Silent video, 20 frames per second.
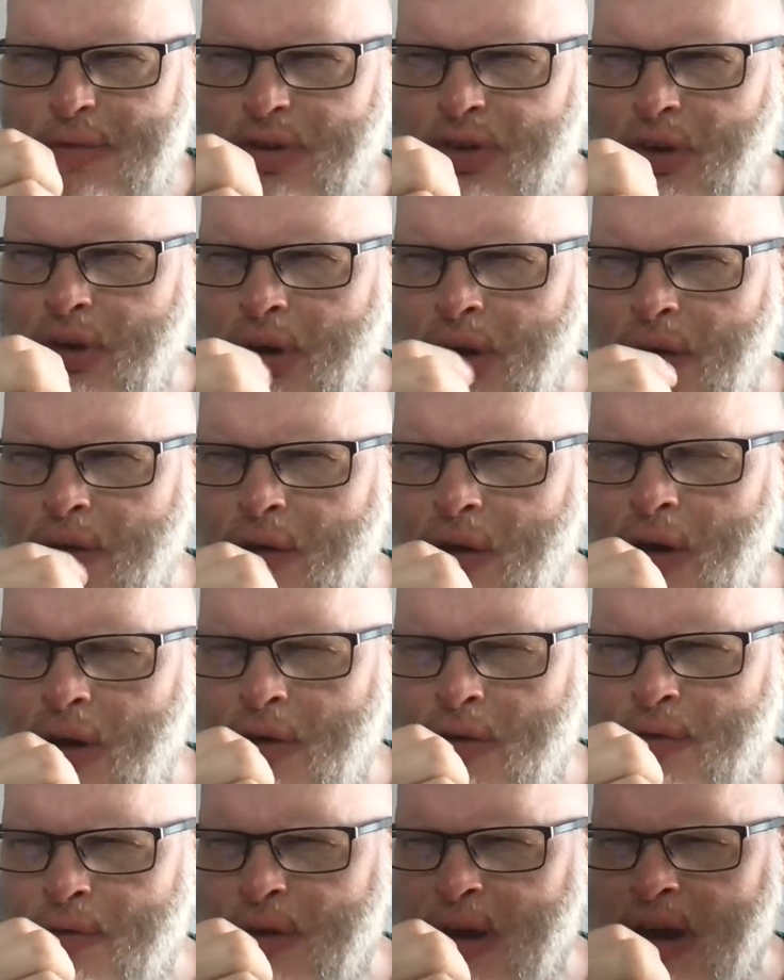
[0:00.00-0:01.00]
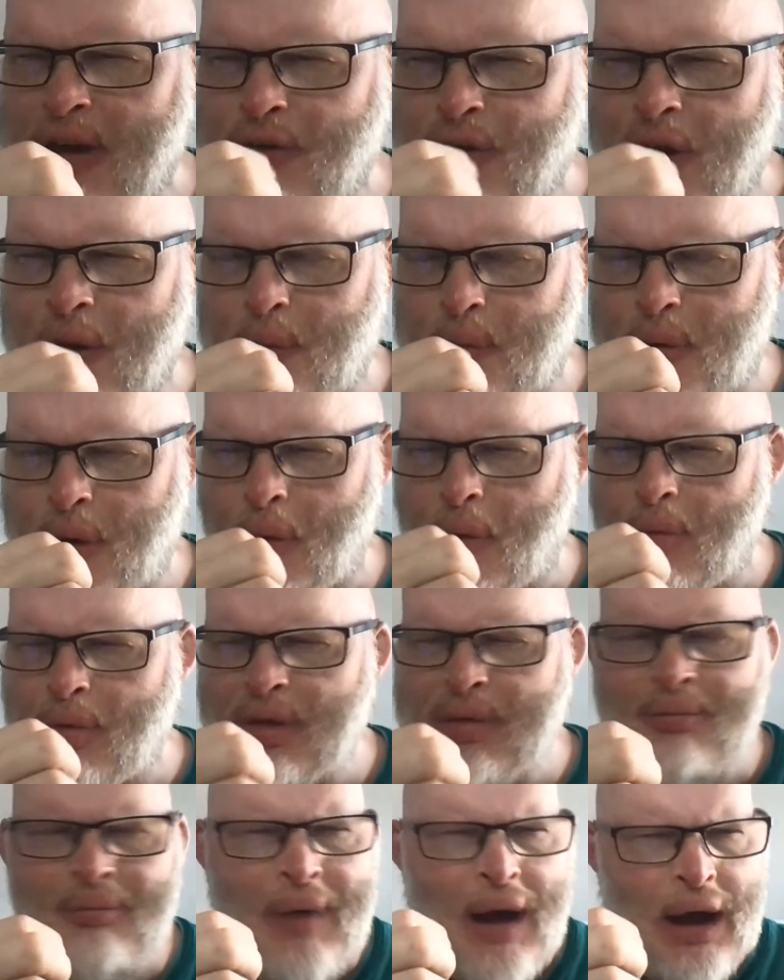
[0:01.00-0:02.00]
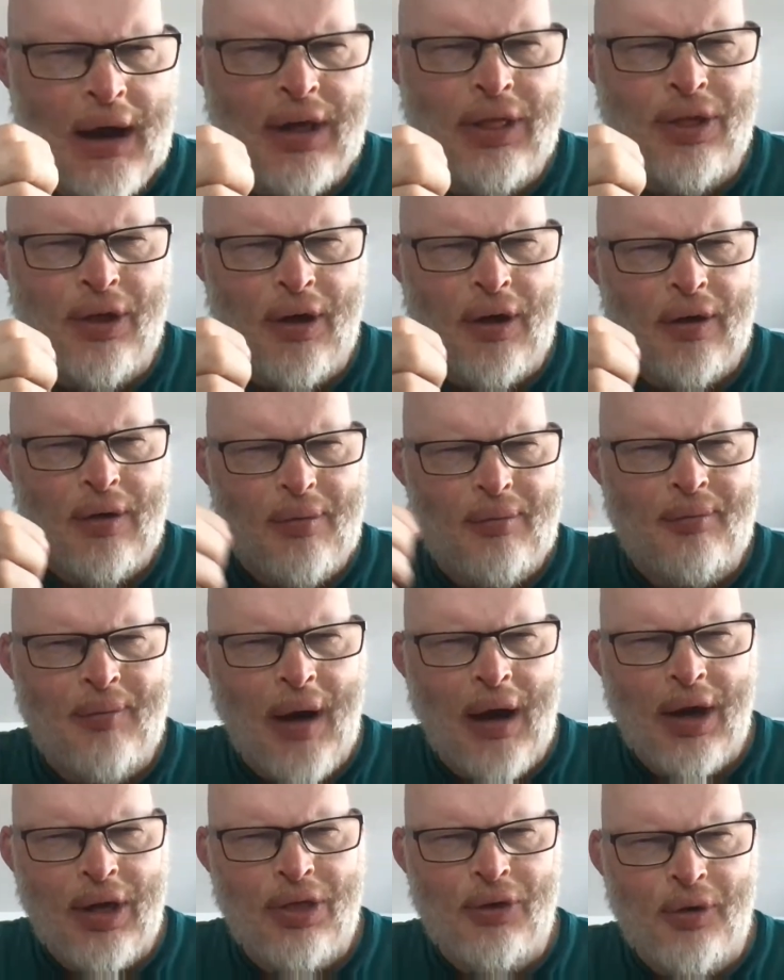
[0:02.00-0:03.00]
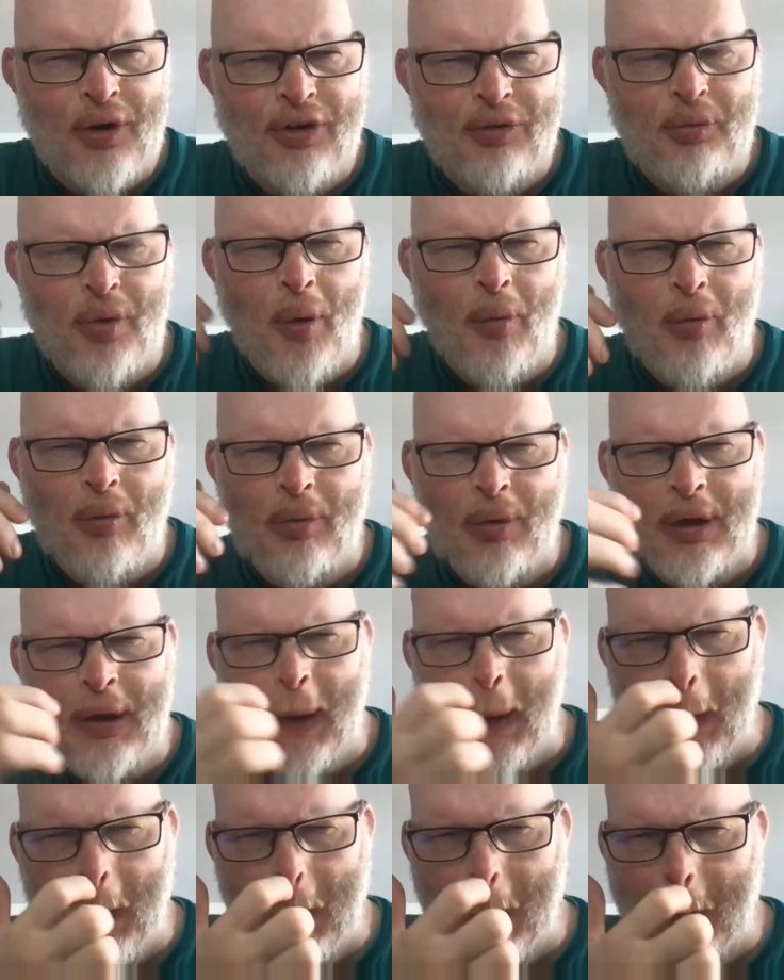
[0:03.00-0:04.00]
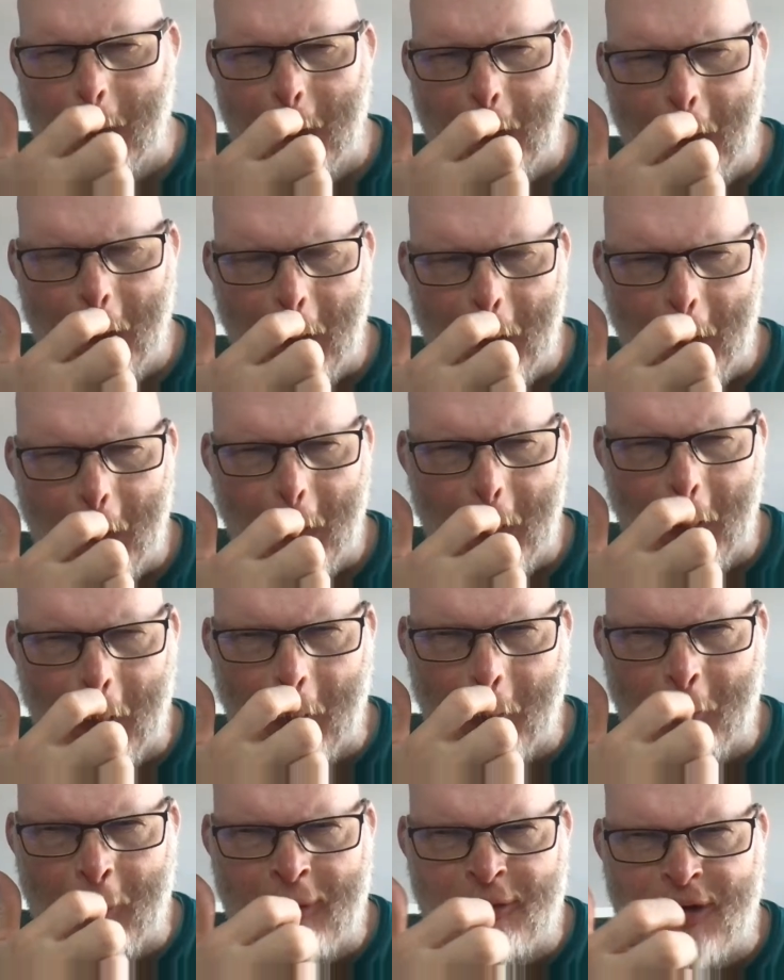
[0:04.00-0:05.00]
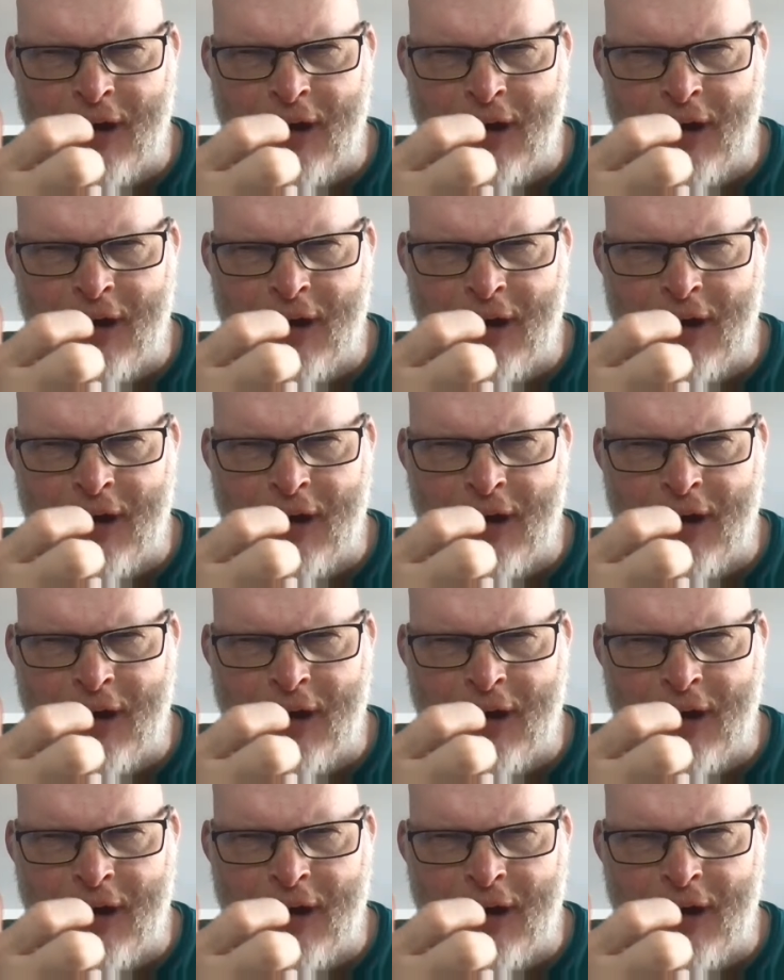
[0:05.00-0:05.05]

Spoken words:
don't know if I've got a favorite. Probably mither. Mither is probably my